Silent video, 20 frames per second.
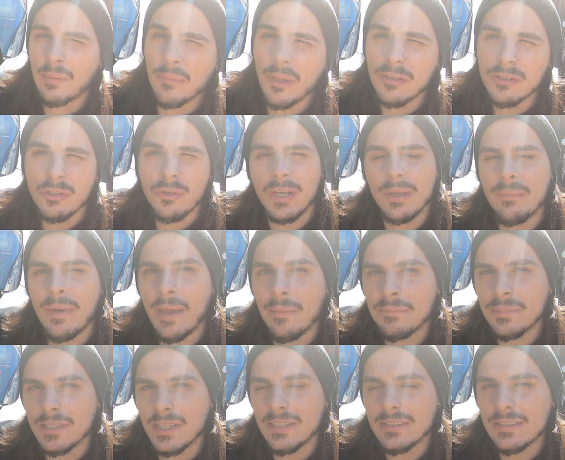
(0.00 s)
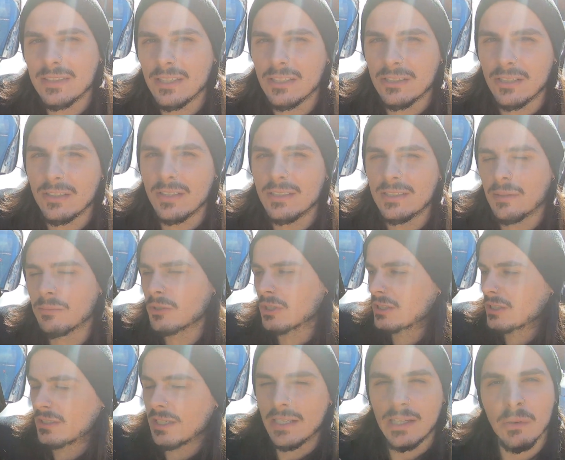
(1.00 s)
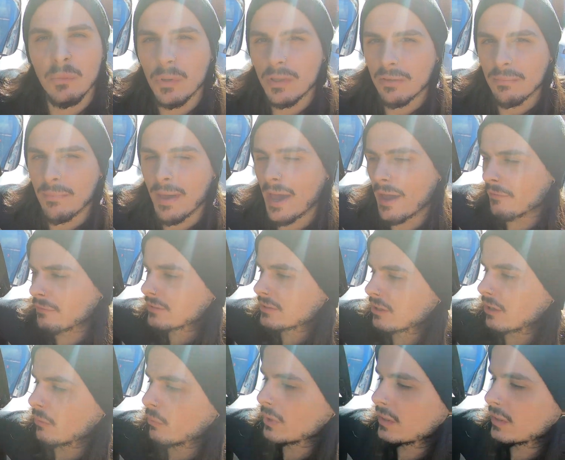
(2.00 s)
I'm not doing map sensors on this, I'm just sticking with MAF. So